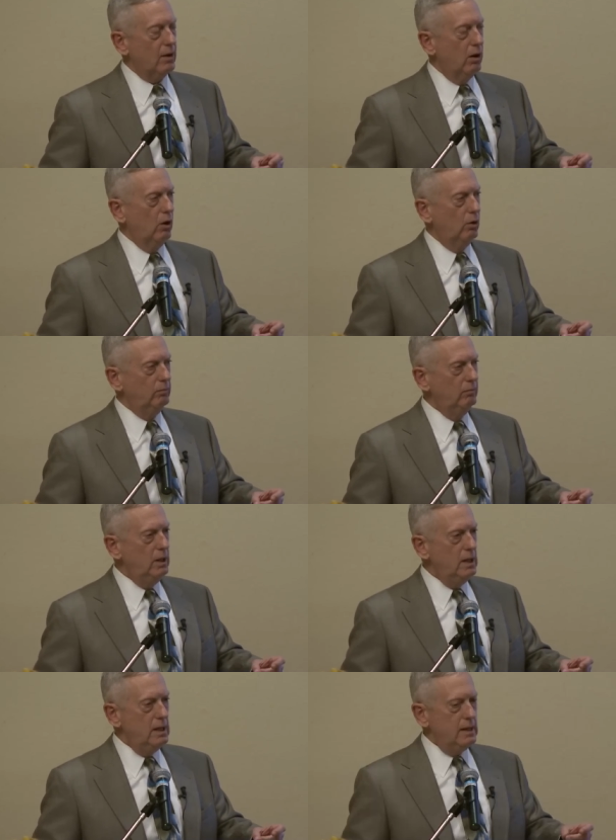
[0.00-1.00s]
home
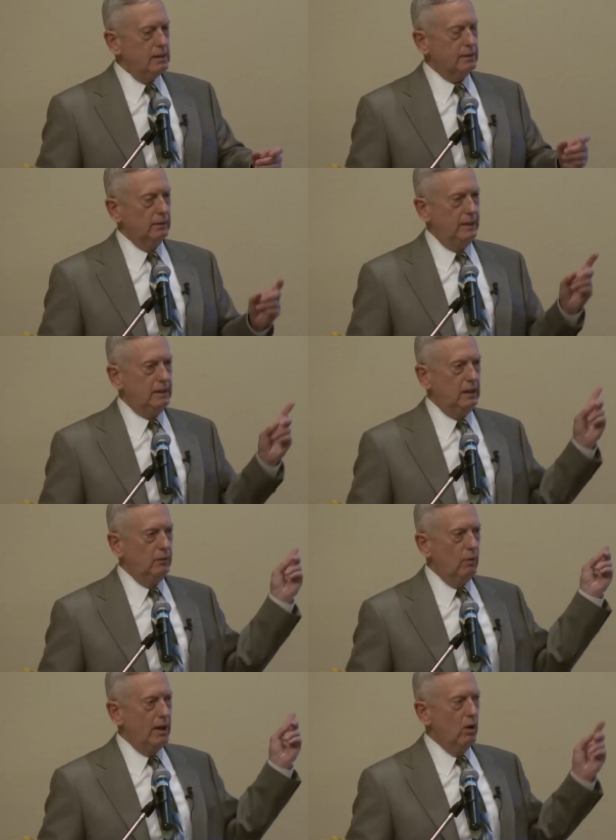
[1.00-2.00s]
is leaking
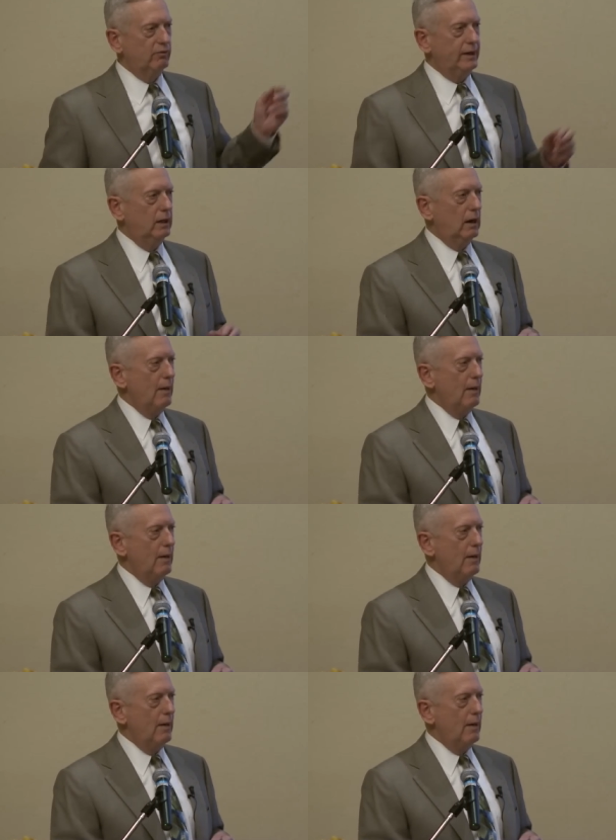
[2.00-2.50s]
right over here.